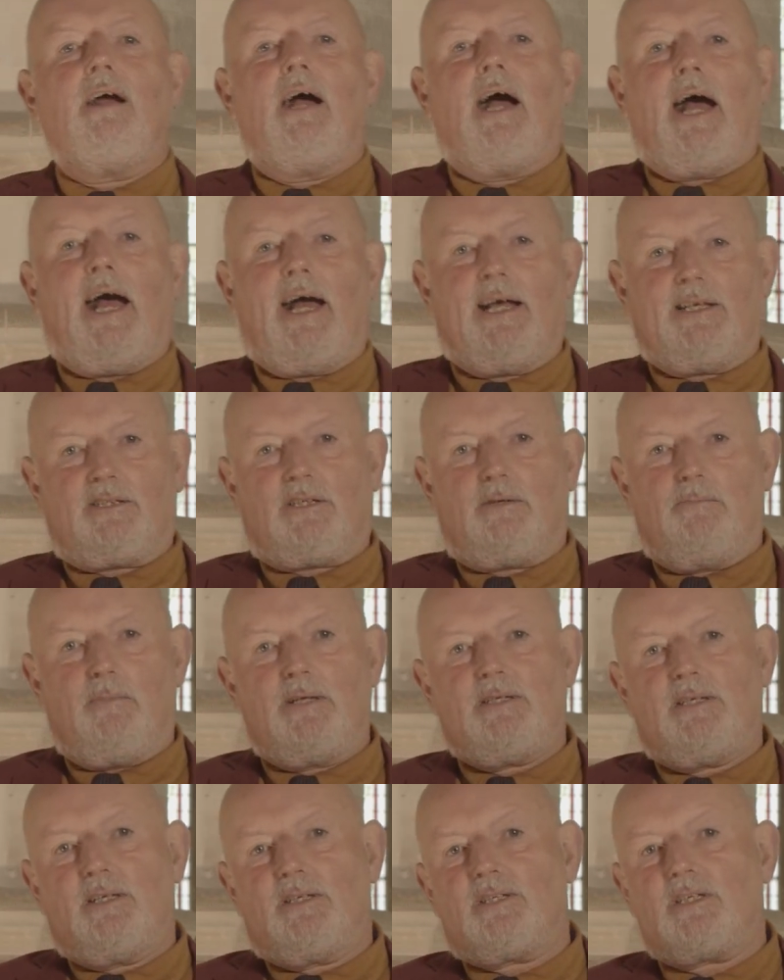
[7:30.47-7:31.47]
had
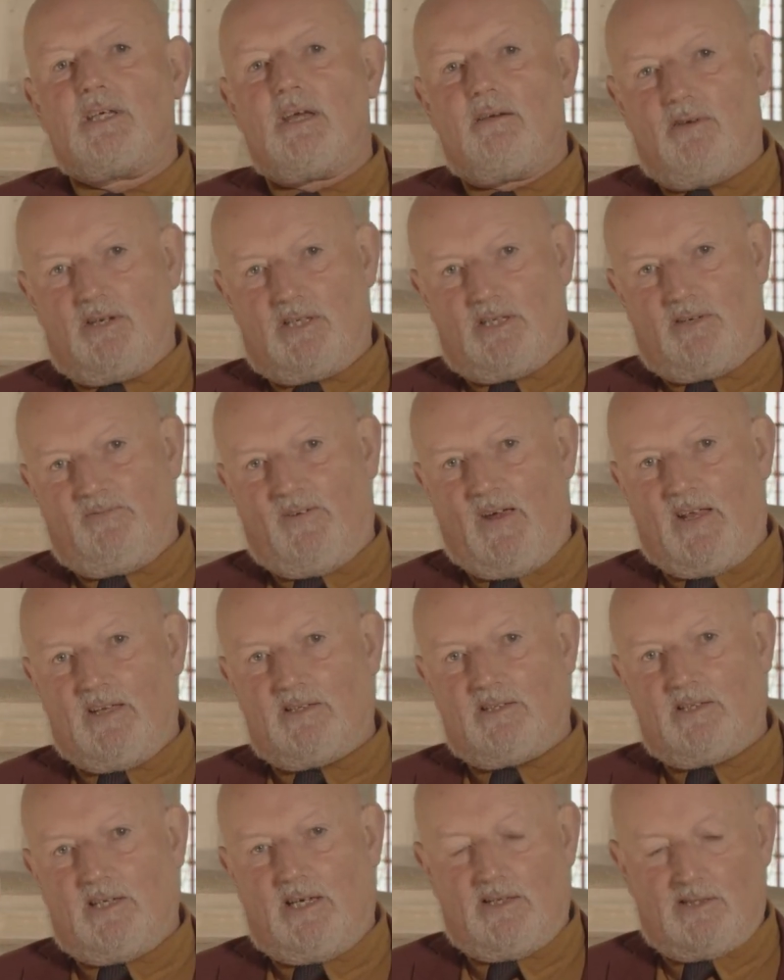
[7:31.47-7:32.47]
committed serious
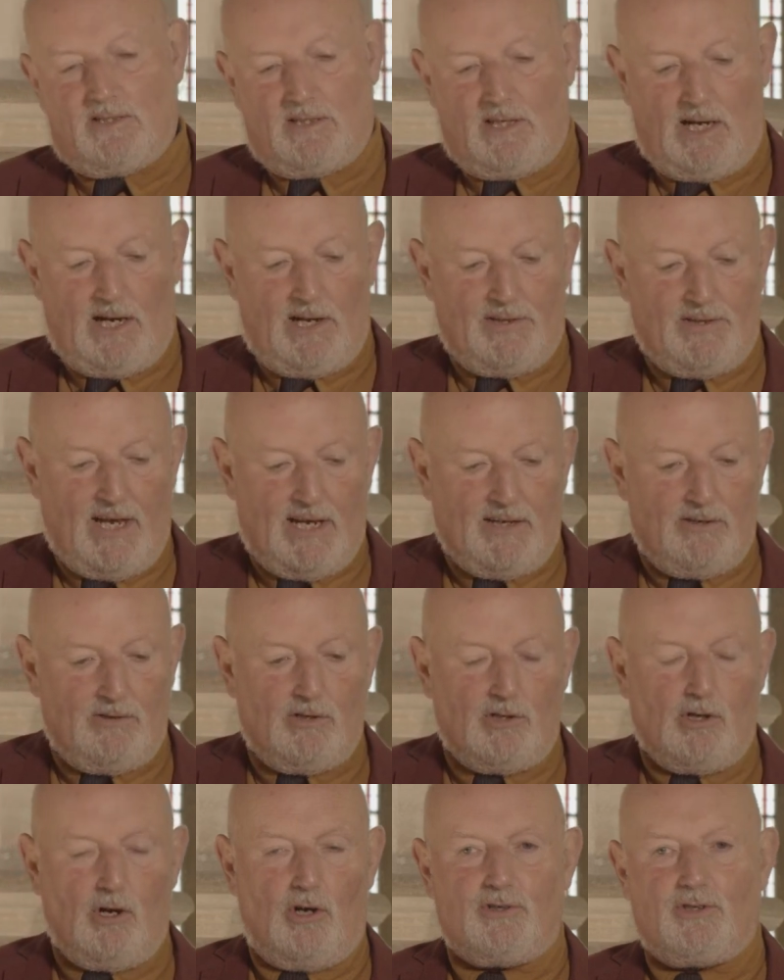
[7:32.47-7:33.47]
offences and
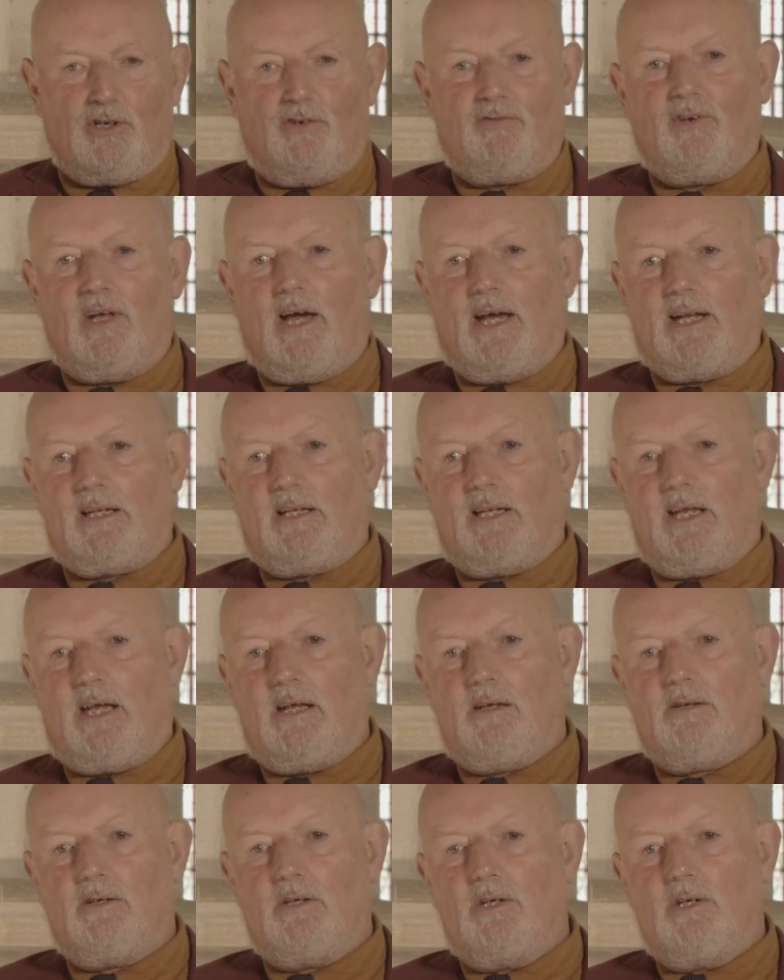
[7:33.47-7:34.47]
then got off lightly.